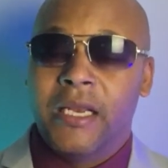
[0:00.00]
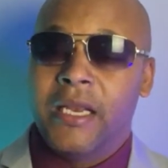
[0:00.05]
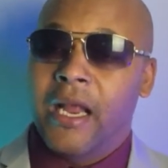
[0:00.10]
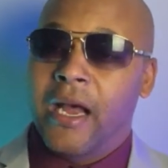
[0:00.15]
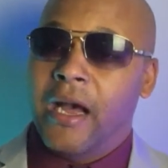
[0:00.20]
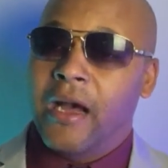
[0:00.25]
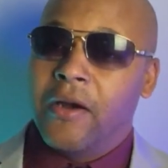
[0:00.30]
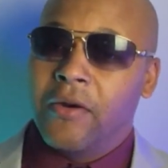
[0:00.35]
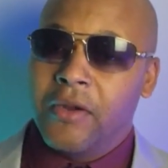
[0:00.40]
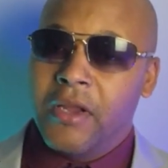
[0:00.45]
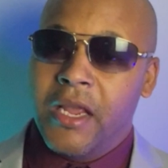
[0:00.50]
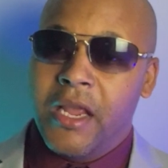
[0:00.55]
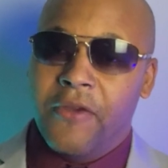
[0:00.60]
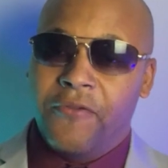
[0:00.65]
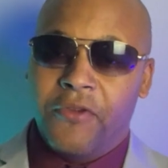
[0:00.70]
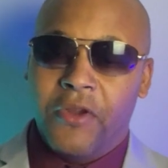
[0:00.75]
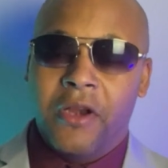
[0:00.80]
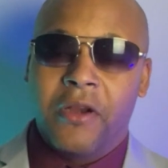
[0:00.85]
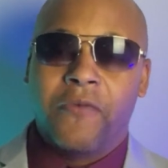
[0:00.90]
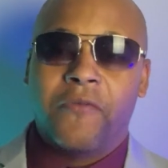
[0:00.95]
Now, if
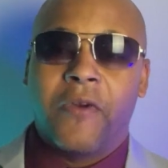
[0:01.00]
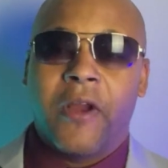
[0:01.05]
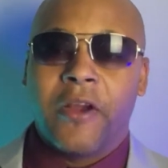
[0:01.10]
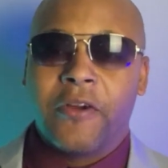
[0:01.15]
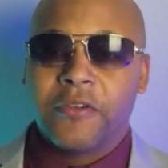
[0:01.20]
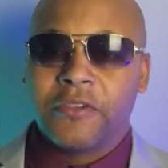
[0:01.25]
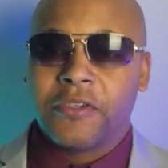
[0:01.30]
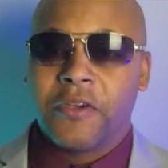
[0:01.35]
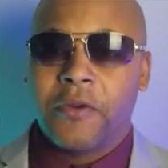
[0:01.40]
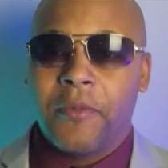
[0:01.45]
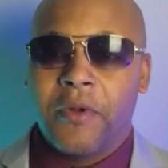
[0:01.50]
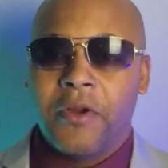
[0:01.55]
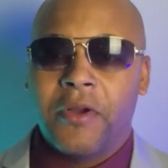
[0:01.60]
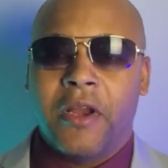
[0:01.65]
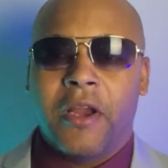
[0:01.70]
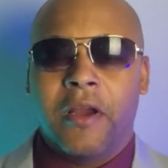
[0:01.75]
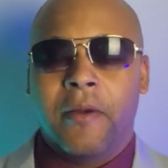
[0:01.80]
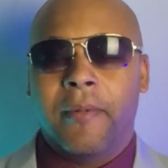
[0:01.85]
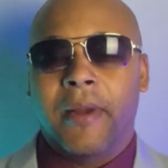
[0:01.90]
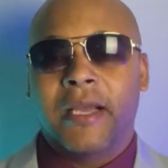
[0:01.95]
you're in the fragrance community,
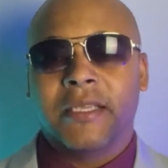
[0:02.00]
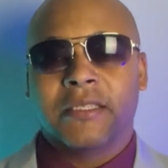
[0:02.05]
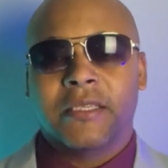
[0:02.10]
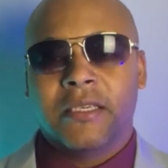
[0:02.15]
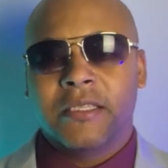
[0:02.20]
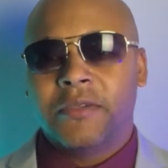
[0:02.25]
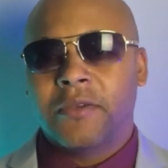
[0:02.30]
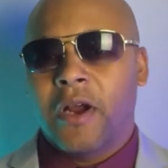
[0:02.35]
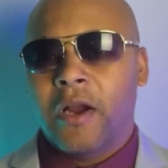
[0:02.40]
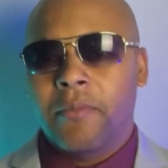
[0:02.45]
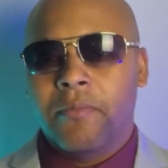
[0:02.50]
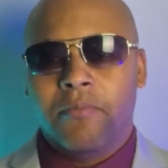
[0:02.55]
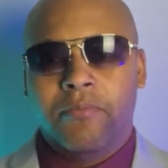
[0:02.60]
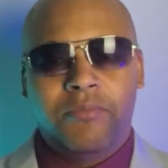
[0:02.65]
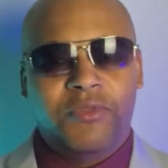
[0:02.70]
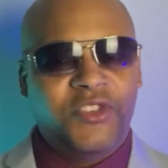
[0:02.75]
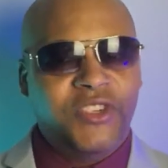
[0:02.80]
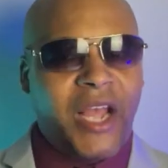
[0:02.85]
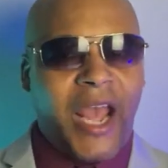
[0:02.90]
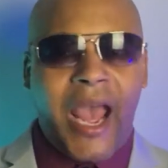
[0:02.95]
everybody's going to start
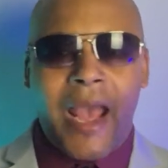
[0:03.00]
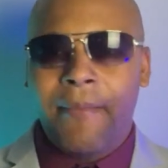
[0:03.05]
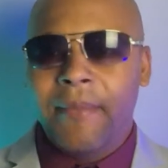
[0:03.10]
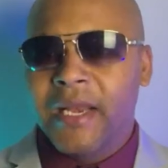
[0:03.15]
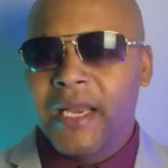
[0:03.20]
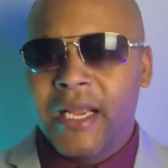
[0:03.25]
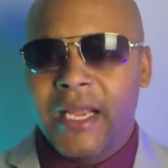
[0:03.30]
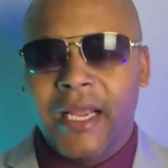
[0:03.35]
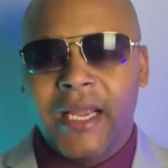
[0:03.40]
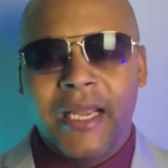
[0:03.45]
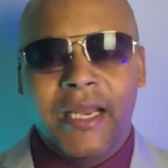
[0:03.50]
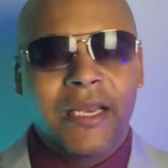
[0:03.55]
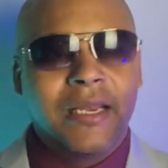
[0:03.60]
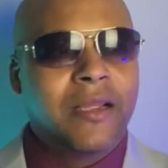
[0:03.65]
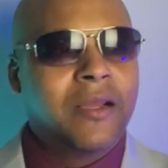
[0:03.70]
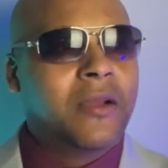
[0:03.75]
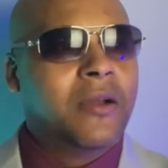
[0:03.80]
chiming in.